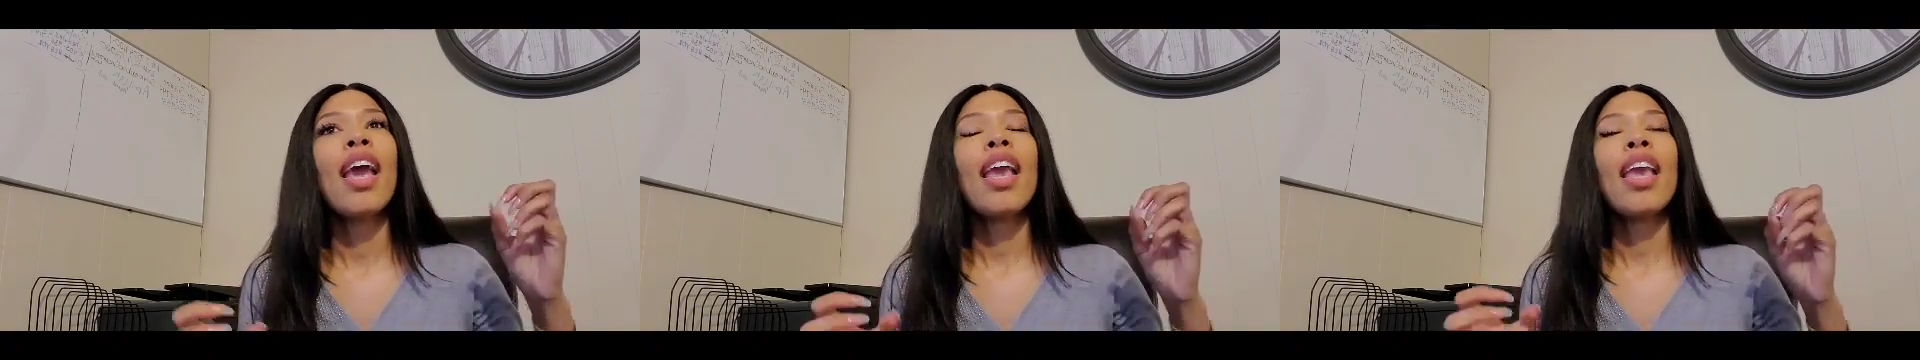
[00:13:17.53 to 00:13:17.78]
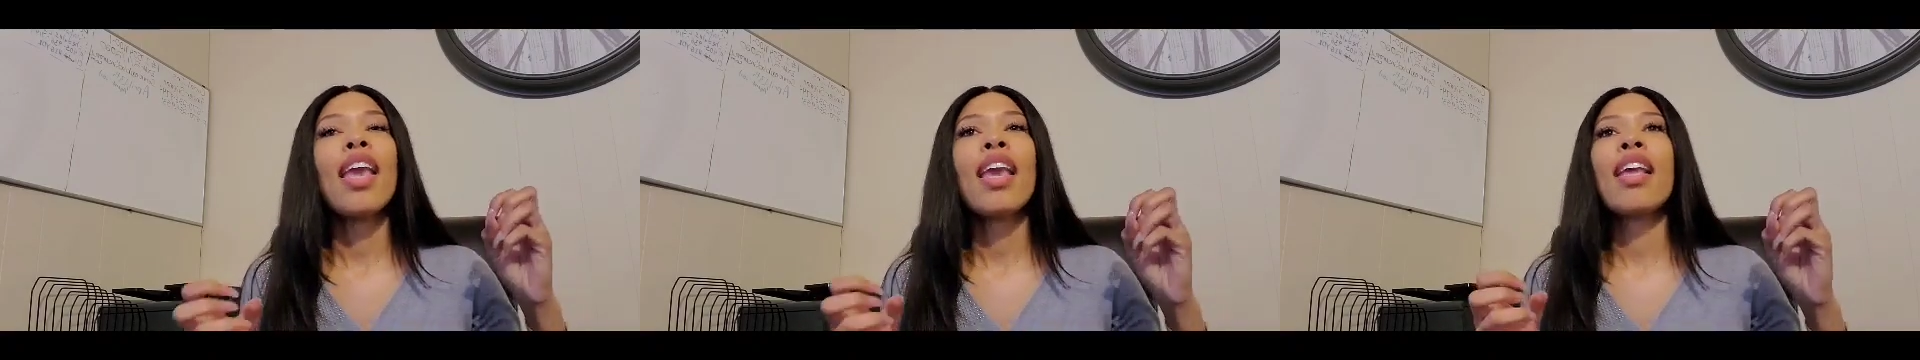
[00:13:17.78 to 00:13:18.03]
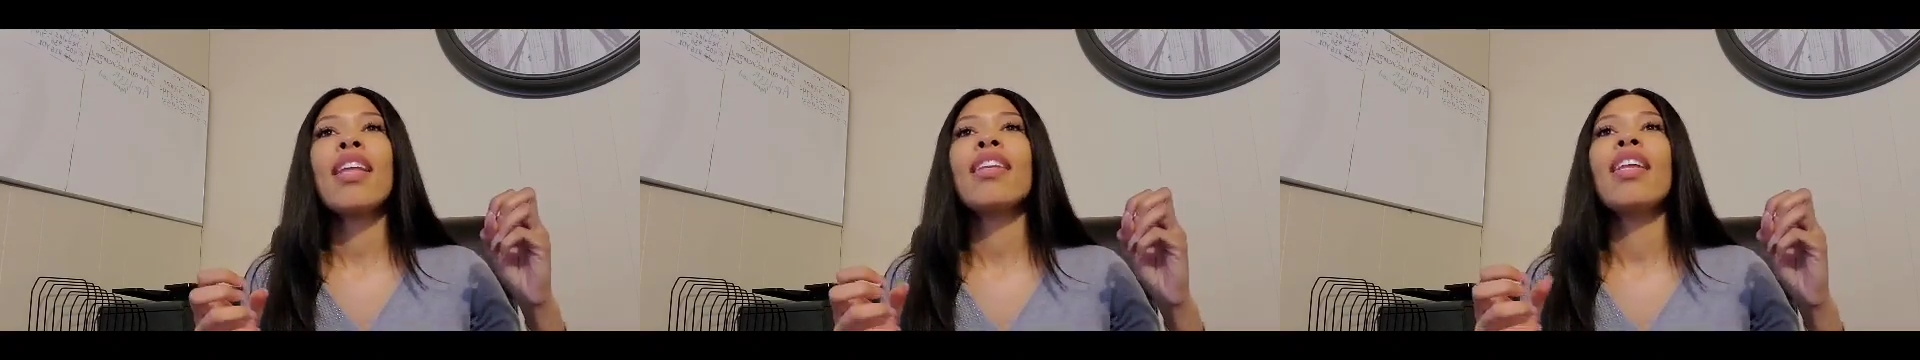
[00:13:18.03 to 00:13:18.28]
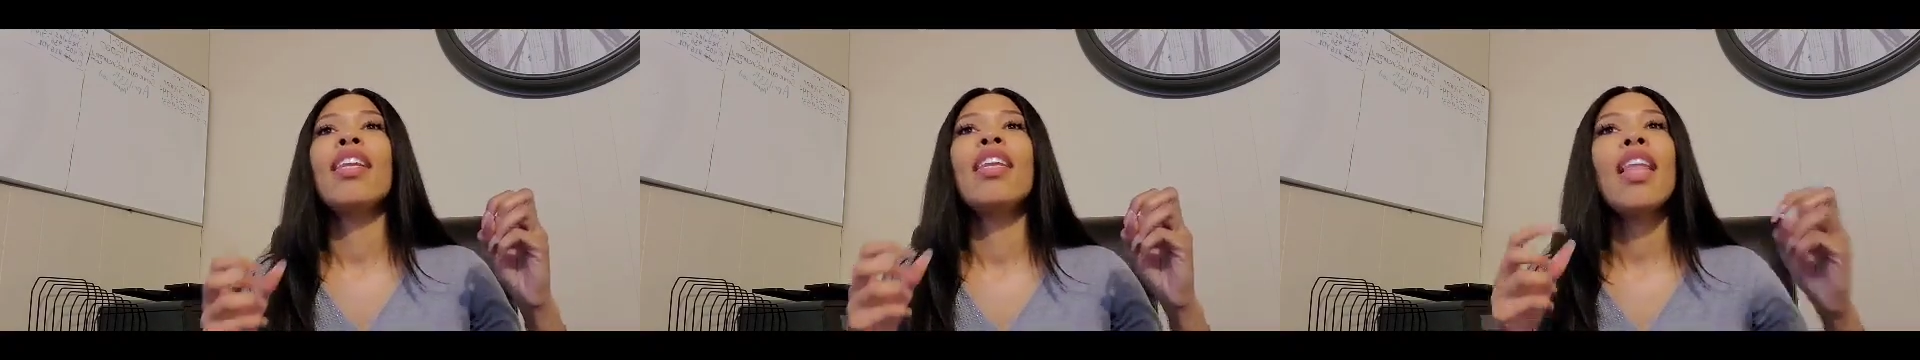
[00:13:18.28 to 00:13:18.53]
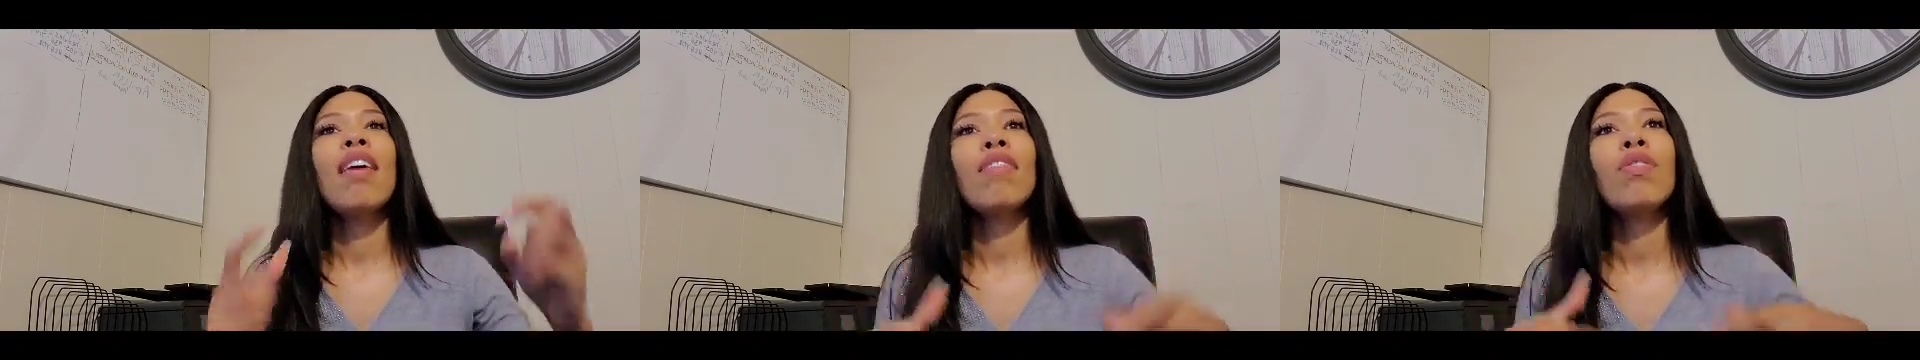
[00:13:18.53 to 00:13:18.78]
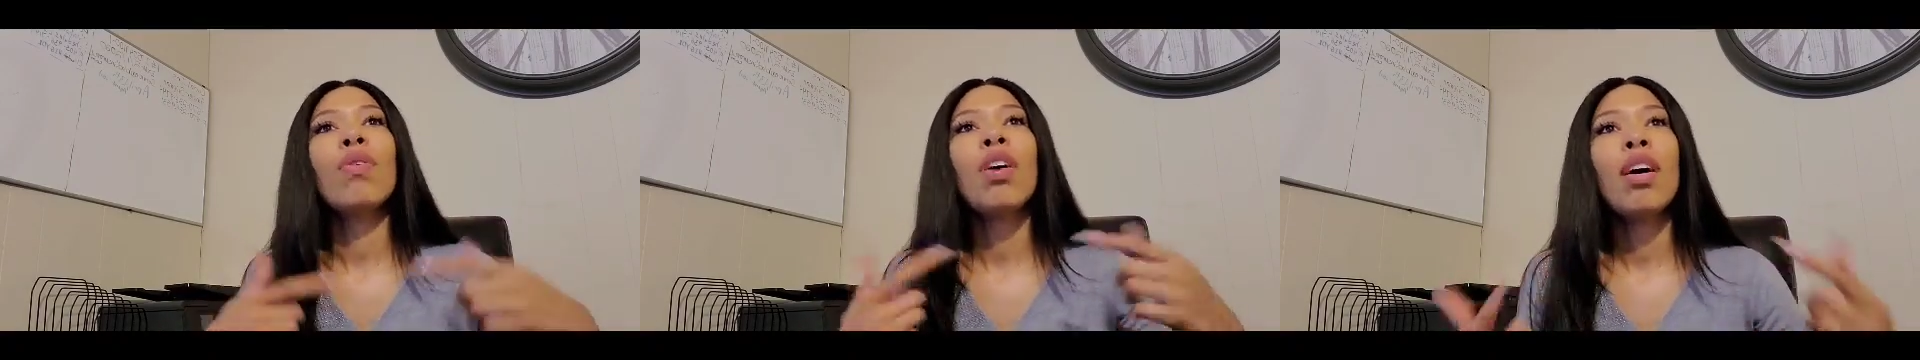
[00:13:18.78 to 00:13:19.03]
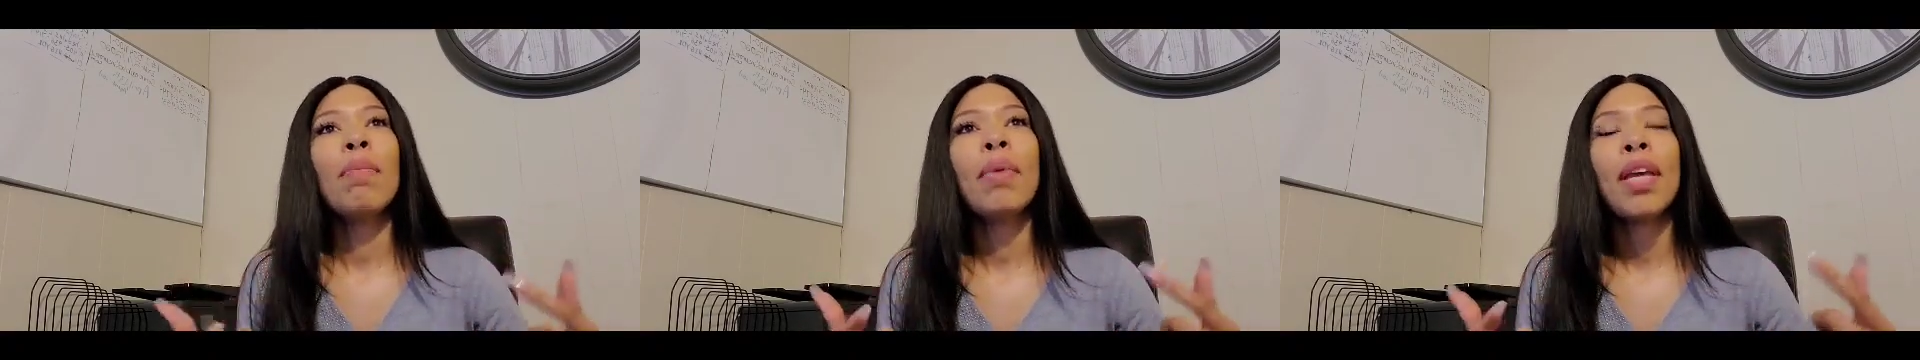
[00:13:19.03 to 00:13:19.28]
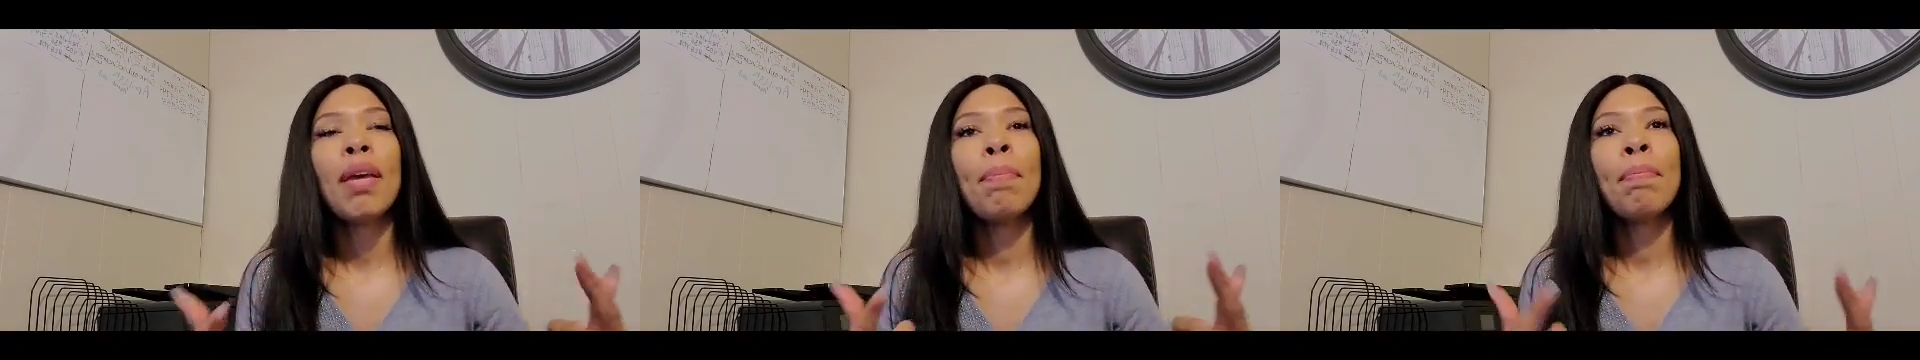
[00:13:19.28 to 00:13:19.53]
and level up
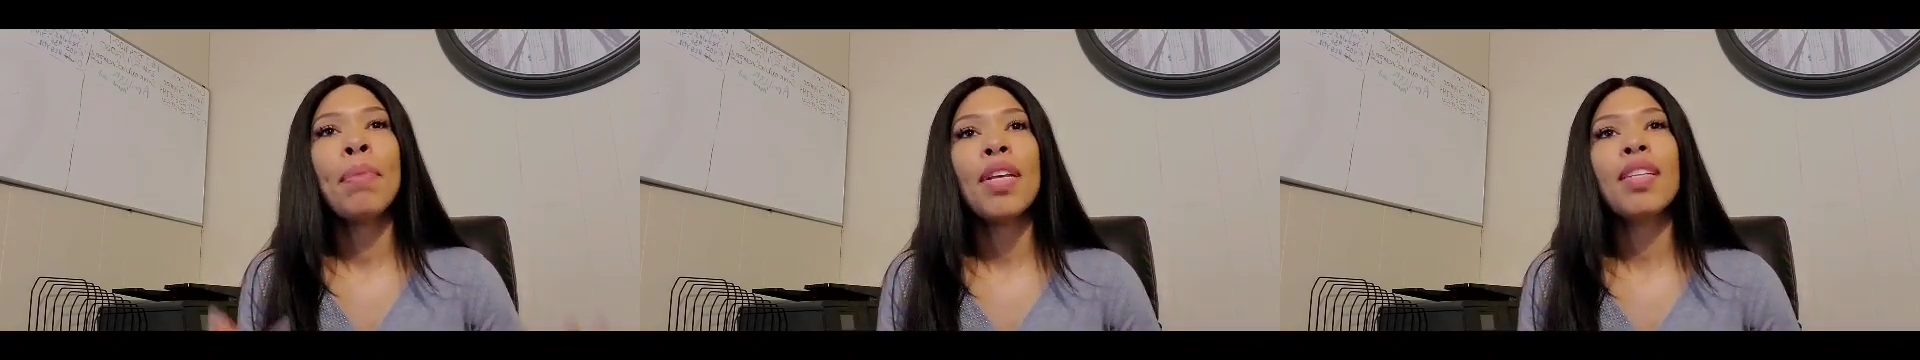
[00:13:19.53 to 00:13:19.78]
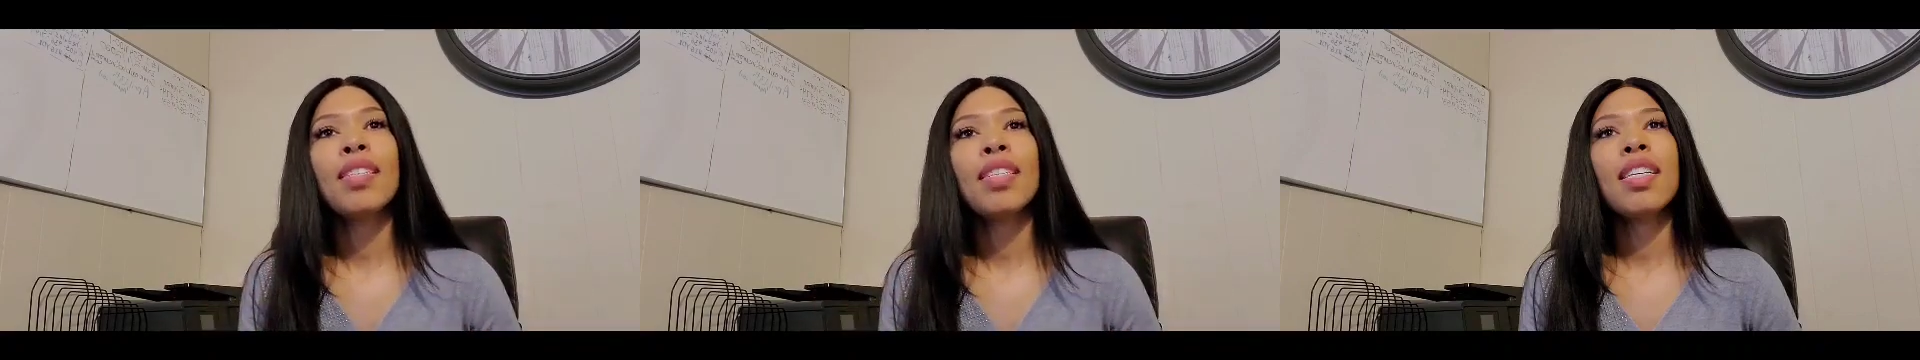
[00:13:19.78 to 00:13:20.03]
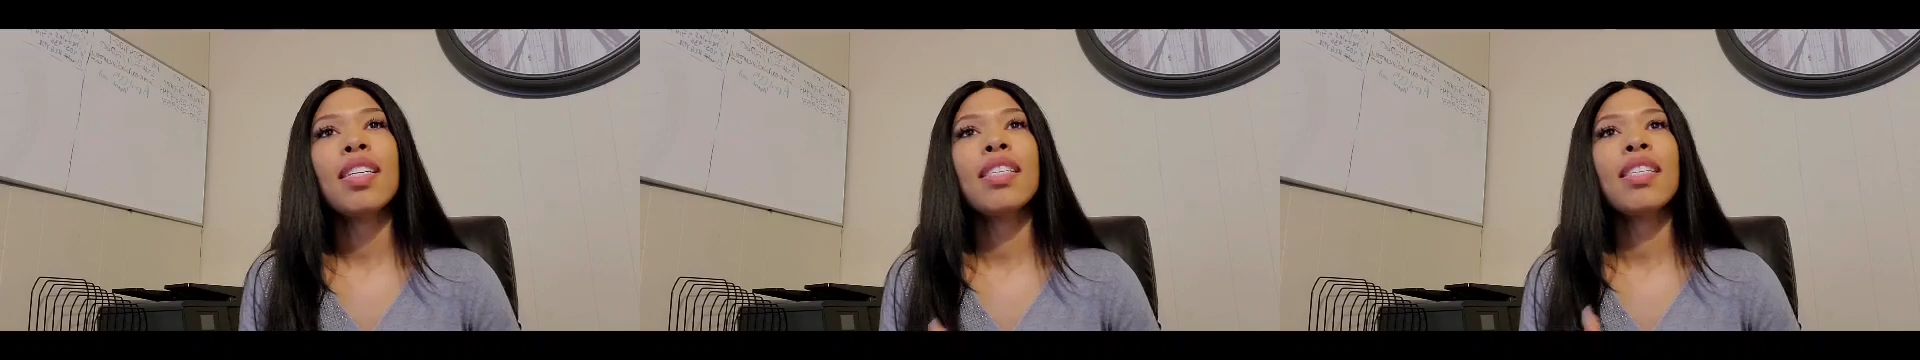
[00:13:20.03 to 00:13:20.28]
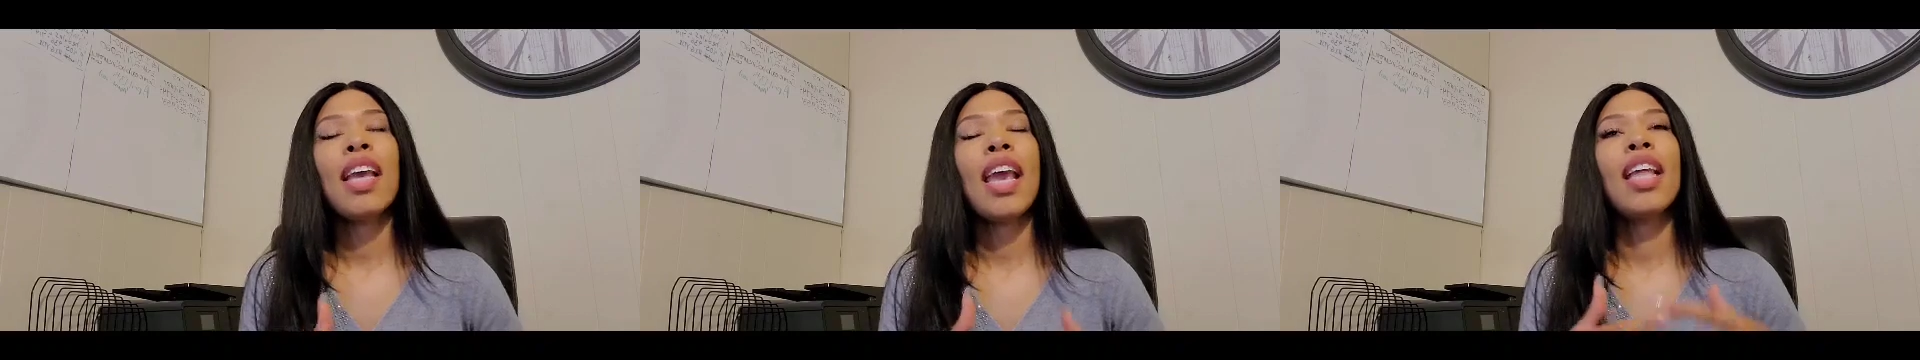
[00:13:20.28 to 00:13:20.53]
in business